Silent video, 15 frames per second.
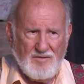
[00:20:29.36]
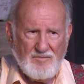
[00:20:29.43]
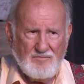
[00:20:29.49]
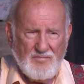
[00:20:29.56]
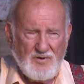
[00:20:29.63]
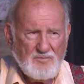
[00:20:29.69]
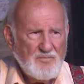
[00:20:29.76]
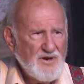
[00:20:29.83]

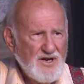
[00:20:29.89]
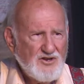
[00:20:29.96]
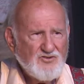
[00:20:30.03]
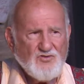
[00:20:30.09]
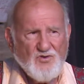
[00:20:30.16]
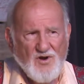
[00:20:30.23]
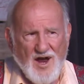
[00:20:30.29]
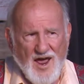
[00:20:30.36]
but be
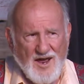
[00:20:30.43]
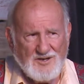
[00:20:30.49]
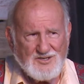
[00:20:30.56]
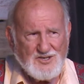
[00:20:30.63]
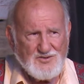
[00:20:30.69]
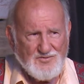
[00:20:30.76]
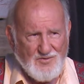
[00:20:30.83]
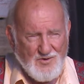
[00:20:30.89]

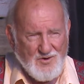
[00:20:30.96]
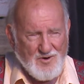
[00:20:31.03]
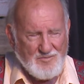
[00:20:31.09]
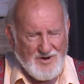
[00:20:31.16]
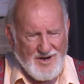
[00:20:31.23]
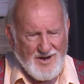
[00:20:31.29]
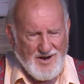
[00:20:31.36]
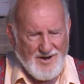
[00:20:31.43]
transformed.
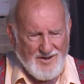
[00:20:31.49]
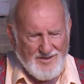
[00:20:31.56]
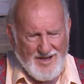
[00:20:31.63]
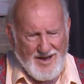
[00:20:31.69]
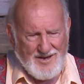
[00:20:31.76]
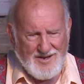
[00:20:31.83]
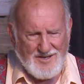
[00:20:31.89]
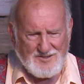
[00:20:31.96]
Now,
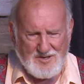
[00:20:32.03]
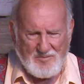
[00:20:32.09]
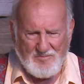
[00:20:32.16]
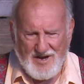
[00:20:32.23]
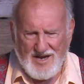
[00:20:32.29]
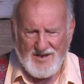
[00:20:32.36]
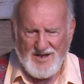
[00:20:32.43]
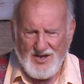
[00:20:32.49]
that doesn't
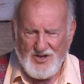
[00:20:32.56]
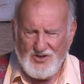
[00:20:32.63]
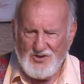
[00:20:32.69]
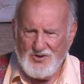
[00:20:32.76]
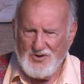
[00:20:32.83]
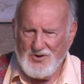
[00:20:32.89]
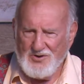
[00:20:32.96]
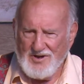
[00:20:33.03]
mean that
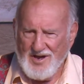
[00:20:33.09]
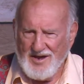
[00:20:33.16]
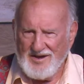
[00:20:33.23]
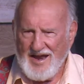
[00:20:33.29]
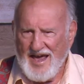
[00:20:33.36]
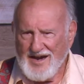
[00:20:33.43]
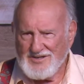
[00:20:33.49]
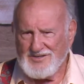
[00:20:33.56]
you
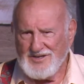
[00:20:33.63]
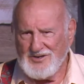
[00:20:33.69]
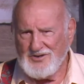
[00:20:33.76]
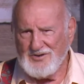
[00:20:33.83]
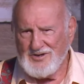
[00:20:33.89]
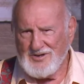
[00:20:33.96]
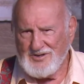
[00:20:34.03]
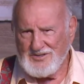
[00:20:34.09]
can actually
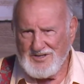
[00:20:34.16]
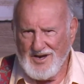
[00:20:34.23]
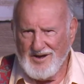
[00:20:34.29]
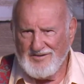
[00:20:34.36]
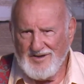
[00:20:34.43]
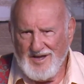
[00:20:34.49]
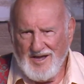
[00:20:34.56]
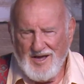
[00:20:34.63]
do it
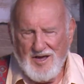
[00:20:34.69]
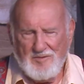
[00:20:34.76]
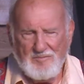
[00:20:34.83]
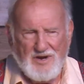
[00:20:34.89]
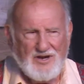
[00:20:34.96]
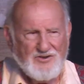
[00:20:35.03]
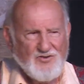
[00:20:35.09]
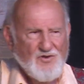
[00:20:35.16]
yourself.
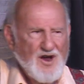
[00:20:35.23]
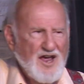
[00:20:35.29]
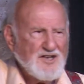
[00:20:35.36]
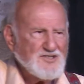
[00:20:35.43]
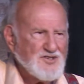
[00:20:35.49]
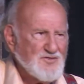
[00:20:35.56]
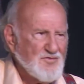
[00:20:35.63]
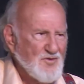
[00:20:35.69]
Be
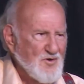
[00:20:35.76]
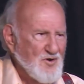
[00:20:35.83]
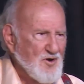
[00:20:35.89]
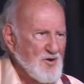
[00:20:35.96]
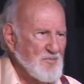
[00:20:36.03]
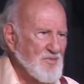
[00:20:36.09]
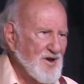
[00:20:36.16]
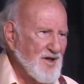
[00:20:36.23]

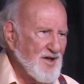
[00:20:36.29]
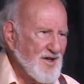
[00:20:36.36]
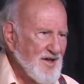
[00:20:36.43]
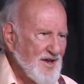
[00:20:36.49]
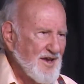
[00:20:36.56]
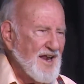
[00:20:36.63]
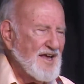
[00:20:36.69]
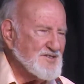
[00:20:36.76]
transformed.
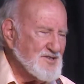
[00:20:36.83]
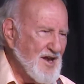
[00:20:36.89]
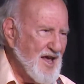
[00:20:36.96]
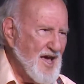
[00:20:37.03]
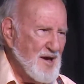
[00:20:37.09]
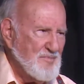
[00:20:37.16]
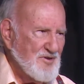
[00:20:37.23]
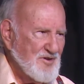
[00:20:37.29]
It has to
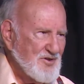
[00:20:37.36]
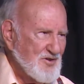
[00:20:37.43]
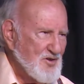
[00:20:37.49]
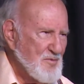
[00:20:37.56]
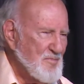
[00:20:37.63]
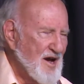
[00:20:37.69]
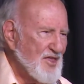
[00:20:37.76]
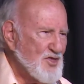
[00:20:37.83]
happen to
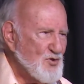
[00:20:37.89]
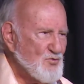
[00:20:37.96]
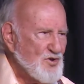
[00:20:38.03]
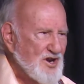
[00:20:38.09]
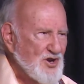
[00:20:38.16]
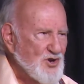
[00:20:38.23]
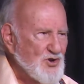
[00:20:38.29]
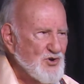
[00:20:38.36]
you by the
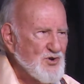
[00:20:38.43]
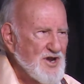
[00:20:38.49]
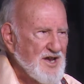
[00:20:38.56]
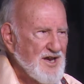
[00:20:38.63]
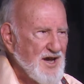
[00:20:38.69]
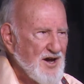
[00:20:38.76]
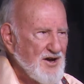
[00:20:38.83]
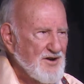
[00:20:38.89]

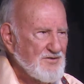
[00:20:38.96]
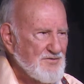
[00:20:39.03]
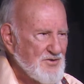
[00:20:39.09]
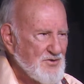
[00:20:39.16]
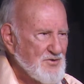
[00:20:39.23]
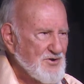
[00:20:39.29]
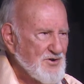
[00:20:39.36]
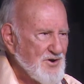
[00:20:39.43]
renewing of
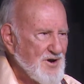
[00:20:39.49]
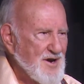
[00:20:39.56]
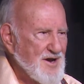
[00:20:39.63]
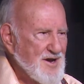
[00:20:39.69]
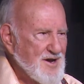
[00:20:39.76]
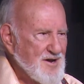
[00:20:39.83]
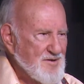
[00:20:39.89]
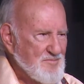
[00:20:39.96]
your
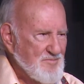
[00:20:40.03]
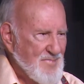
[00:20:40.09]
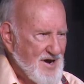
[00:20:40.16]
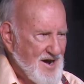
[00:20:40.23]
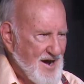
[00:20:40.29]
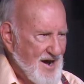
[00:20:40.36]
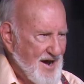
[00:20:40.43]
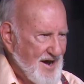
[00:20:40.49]

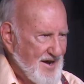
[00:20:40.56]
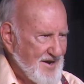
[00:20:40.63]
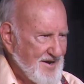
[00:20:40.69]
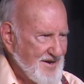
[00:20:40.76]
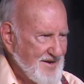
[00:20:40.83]
mind.